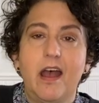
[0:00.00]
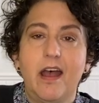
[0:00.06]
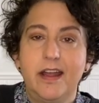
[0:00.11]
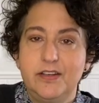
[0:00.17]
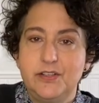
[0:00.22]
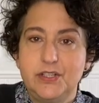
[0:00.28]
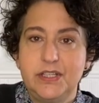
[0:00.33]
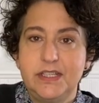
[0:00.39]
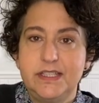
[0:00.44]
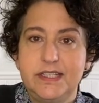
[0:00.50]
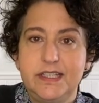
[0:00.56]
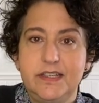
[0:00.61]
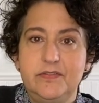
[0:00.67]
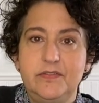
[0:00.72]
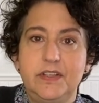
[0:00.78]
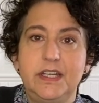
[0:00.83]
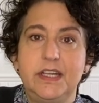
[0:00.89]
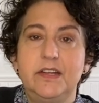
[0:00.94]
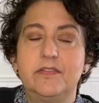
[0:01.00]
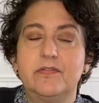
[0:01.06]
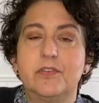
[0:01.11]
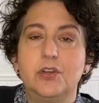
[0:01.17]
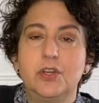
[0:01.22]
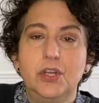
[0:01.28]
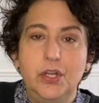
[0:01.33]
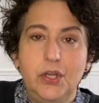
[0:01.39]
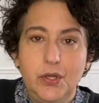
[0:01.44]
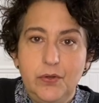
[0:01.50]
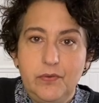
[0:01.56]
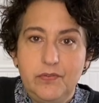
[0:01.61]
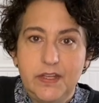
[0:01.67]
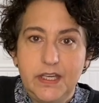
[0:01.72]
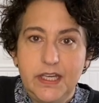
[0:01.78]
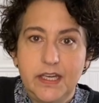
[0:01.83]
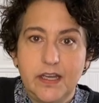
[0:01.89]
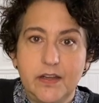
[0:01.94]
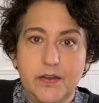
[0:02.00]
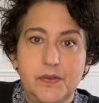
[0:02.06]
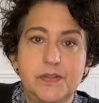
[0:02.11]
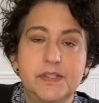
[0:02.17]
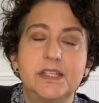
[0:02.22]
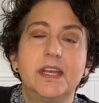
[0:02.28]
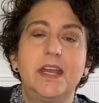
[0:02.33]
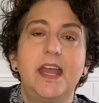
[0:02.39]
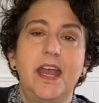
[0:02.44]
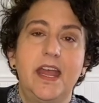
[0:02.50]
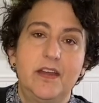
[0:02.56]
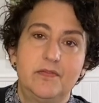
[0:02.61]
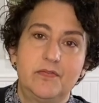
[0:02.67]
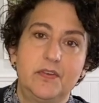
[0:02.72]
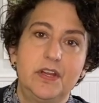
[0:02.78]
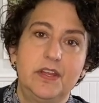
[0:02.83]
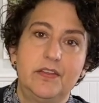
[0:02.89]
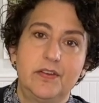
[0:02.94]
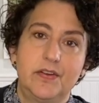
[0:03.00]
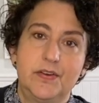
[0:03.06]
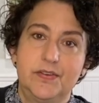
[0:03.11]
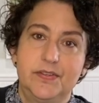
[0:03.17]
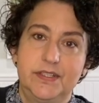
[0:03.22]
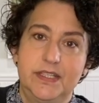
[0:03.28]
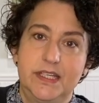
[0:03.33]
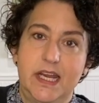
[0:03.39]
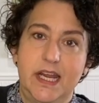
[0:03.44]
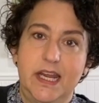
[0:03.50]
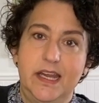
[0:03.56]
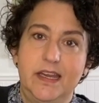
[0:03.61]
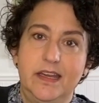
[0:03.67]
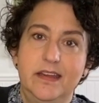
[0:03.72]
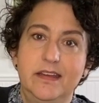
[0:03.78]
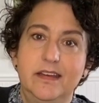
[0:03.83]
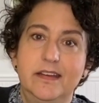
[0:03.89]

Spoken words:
IGTV for new videos every Thursday.